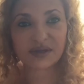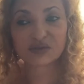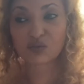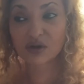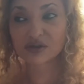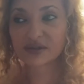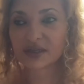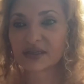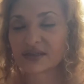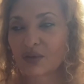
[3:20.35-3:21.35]
But
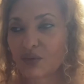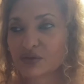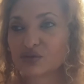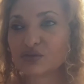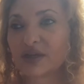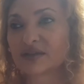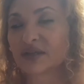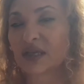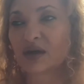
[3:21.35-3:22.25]
wanting is, I want to get